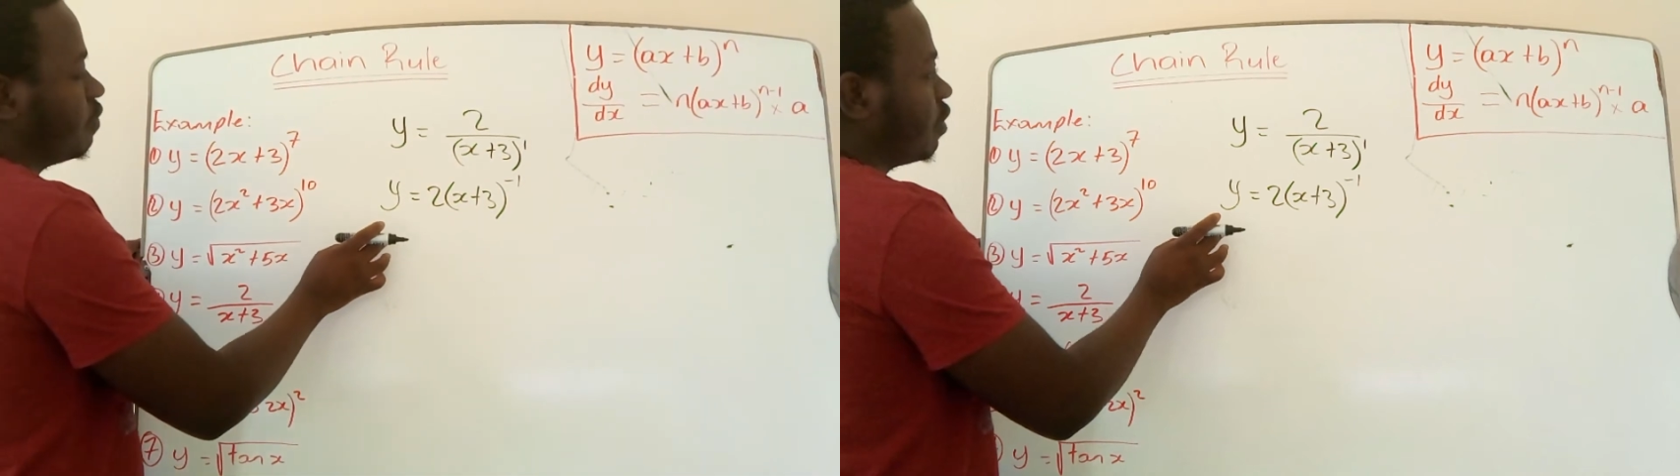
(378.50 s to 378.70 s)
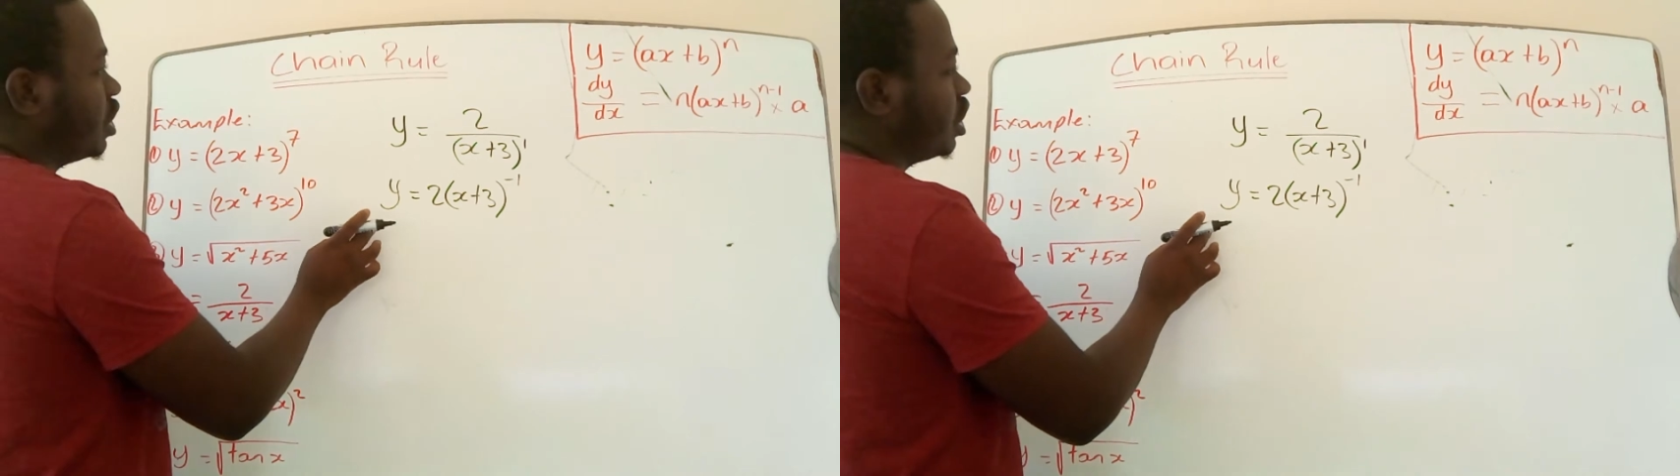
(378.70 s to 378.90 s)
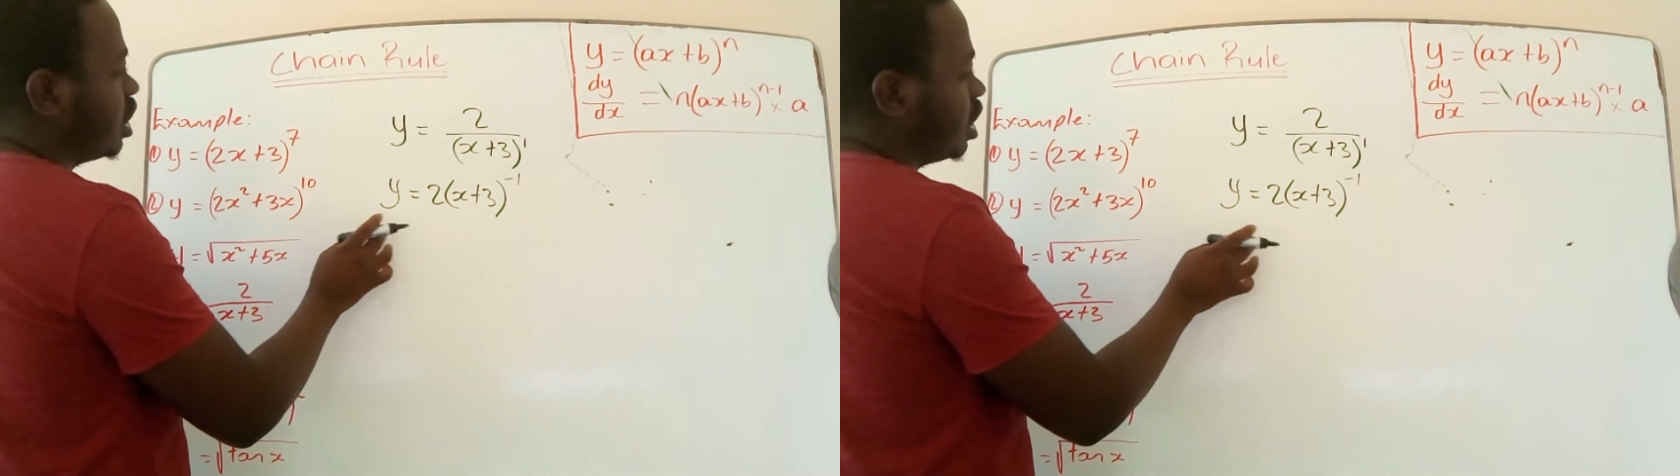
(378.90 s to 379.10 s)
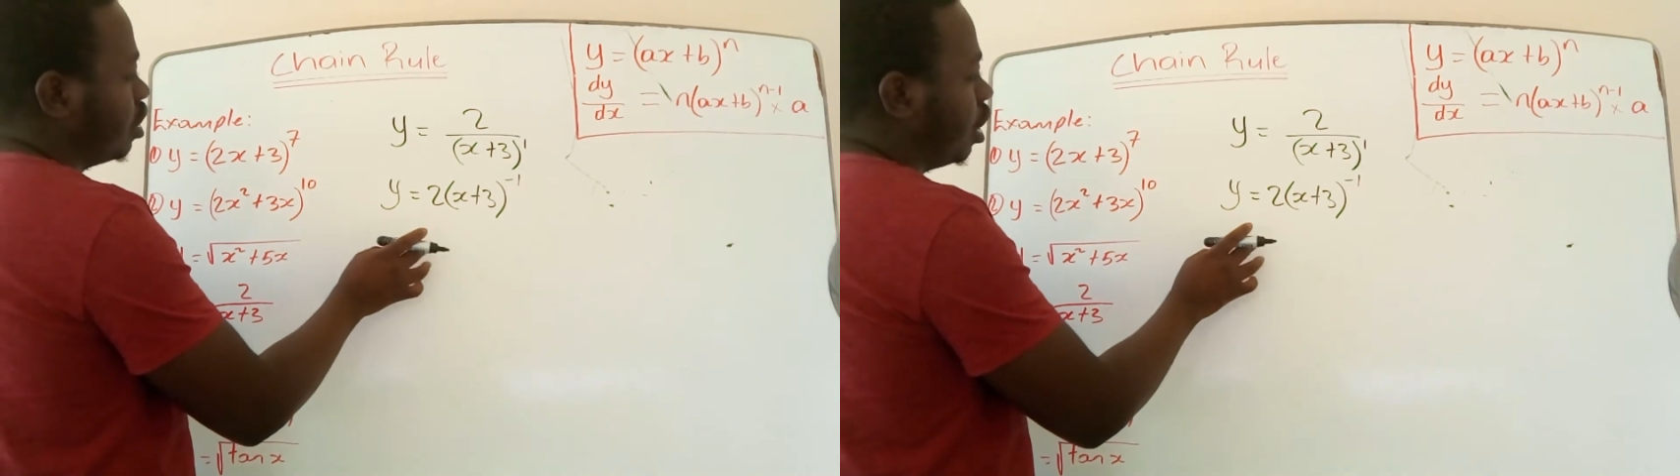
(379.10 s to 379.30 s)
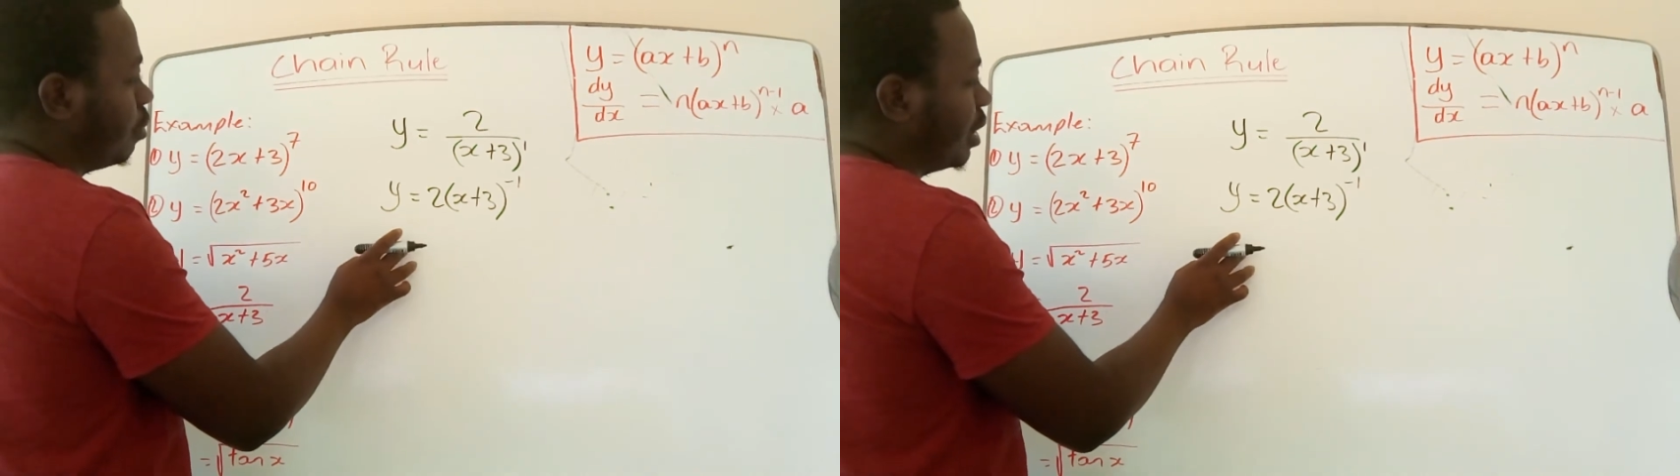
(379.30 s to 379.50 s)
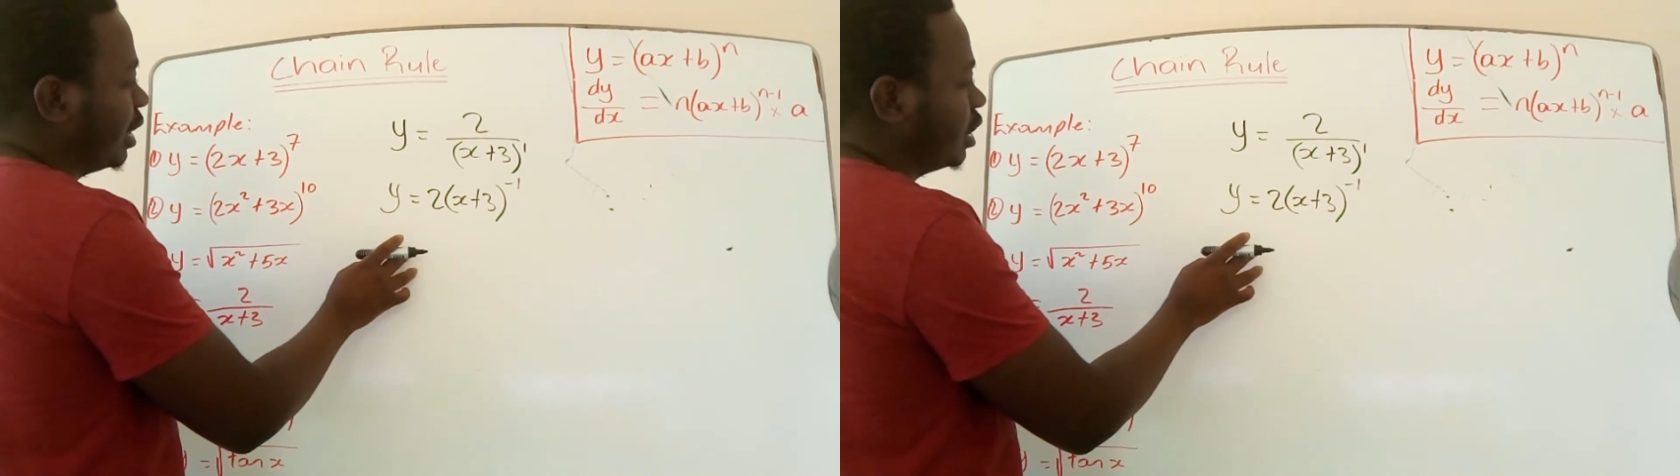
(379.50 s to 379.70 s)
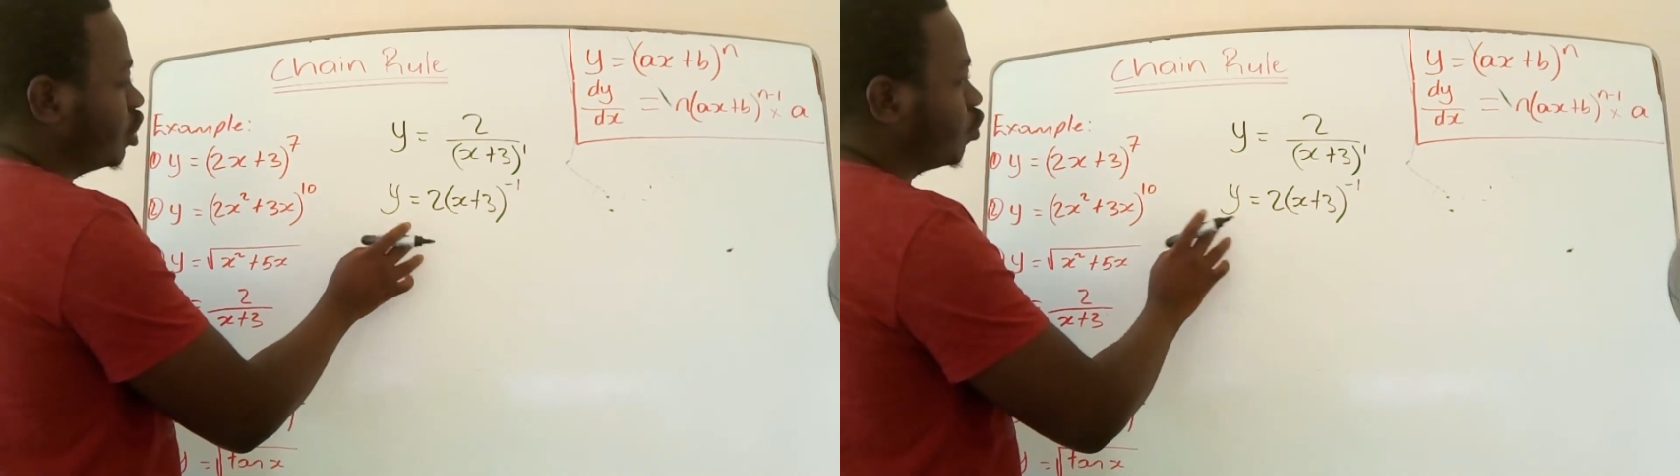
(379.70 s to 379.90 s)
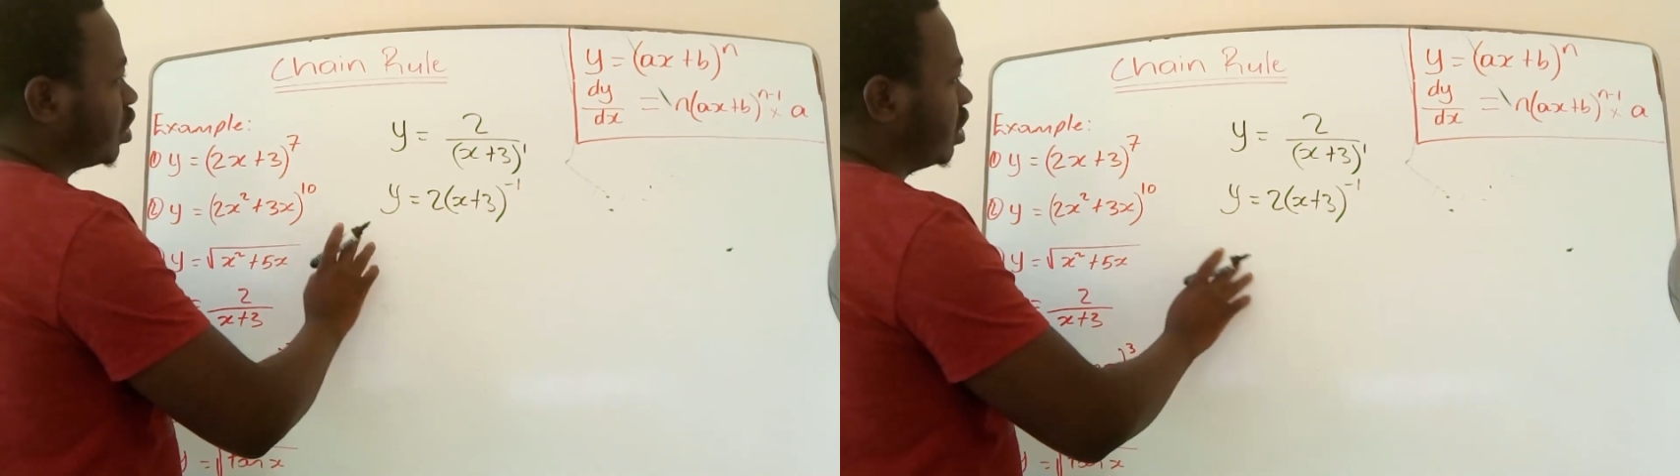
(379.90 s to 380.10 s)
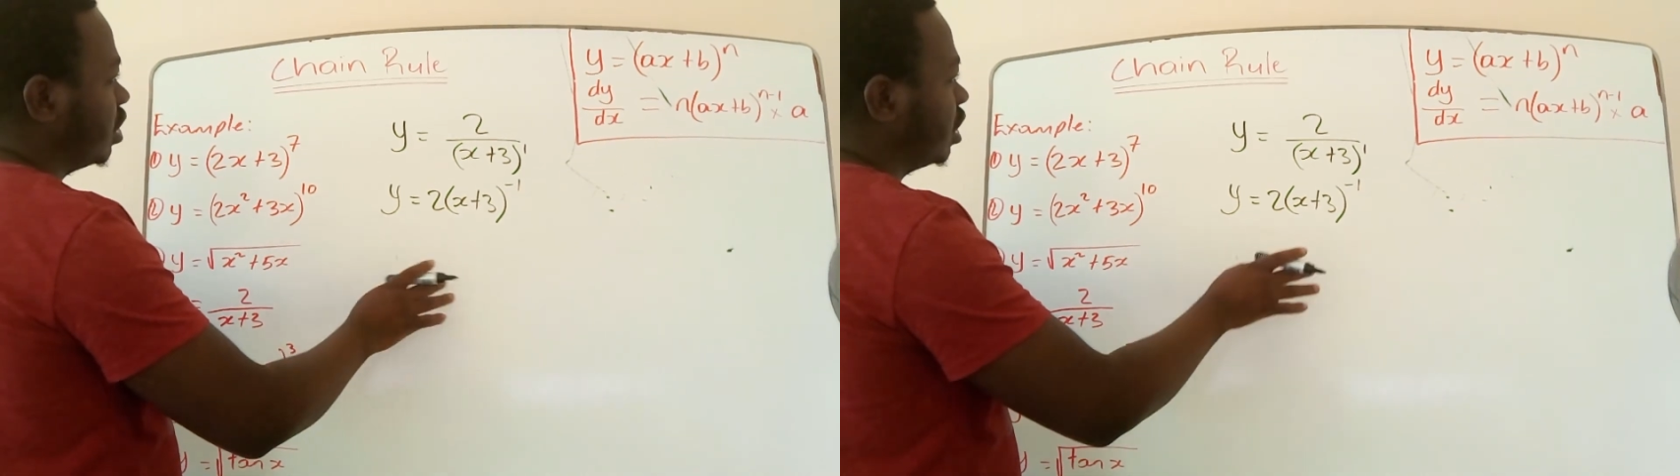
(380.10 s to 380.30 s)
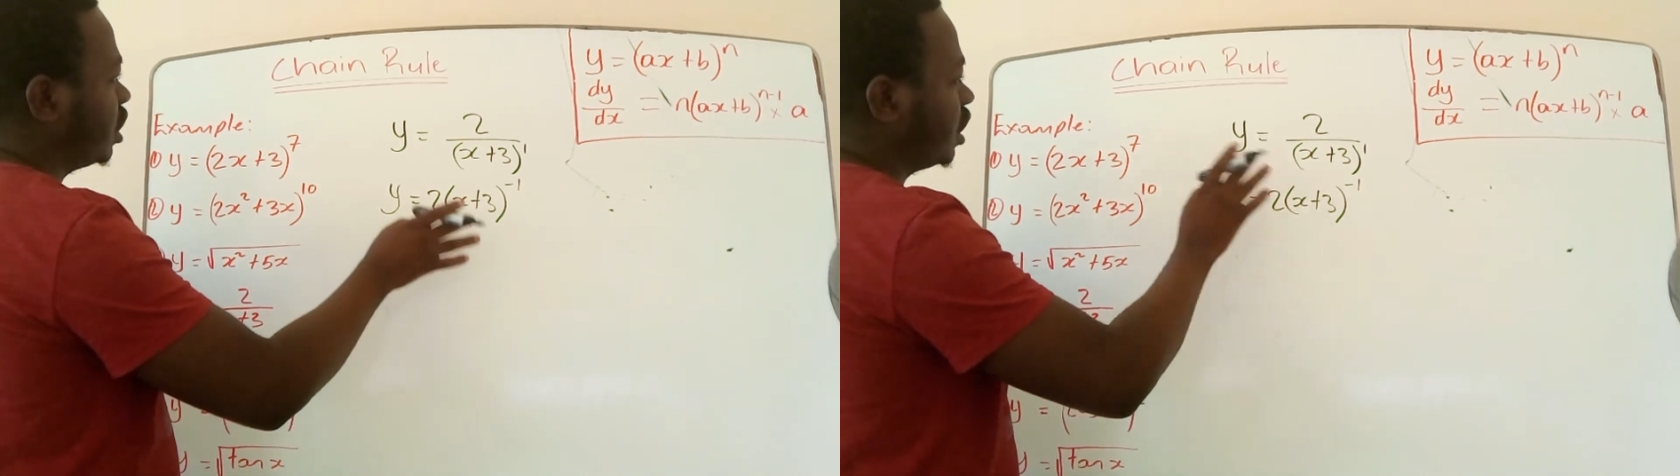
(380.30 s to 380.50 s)
differentiate normally using
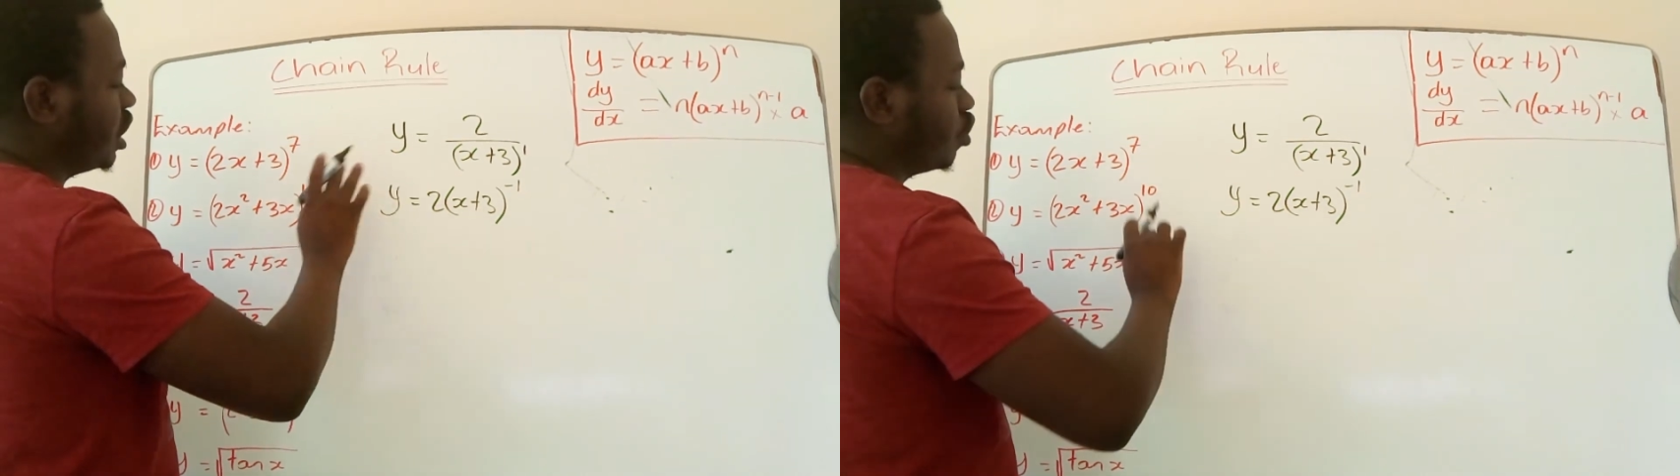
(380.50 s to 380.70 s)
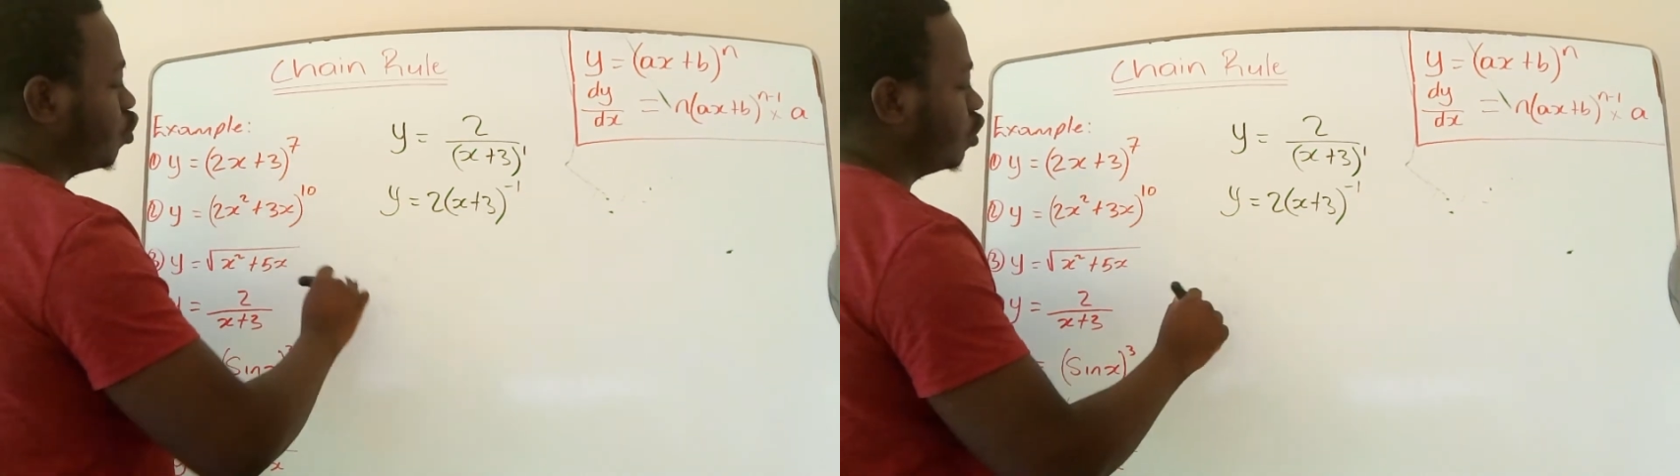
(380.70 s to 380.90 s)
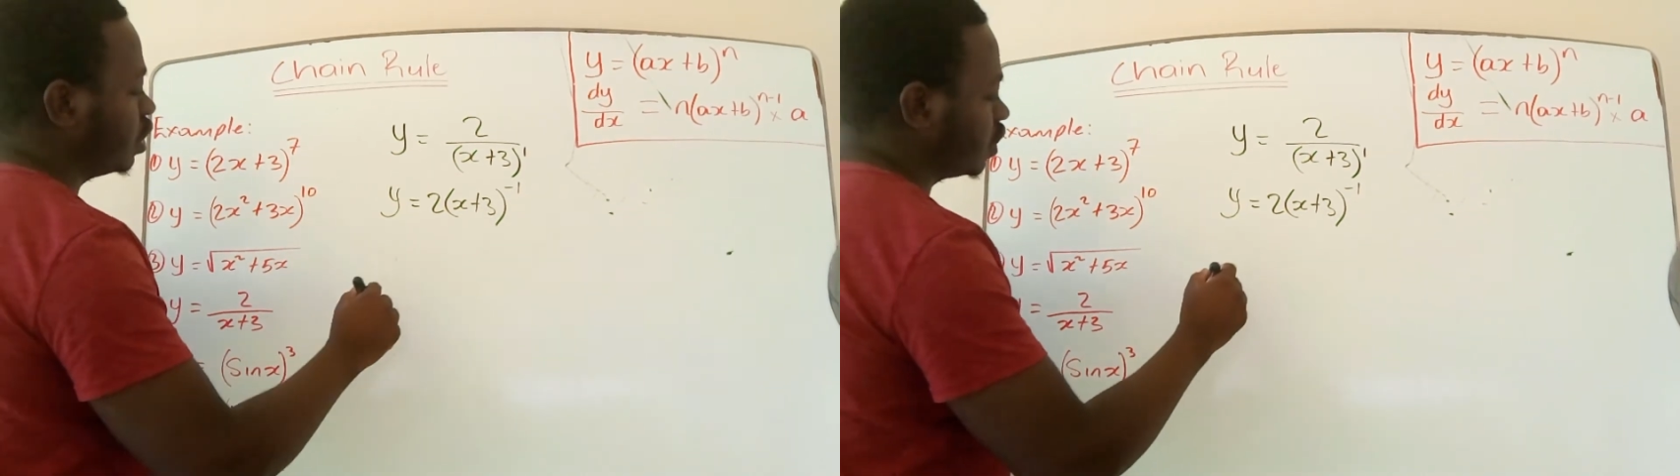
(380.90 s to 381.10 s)
the chain rule.